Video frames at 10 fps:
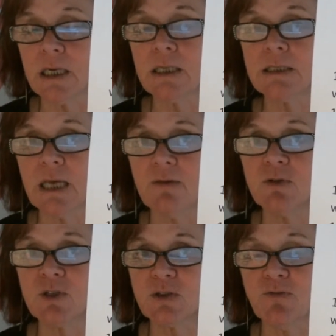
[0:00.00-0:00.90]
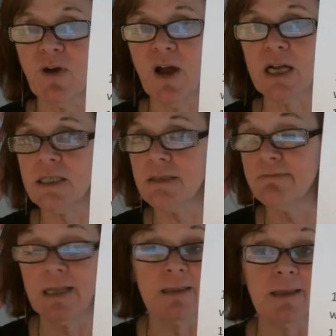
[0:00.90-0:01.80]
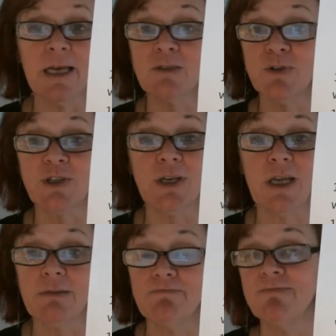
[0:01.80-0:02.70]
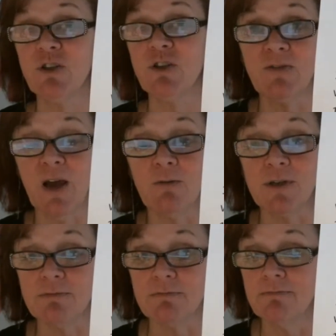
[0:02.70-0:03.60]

does have the surfactant. That's what you need. So get that one.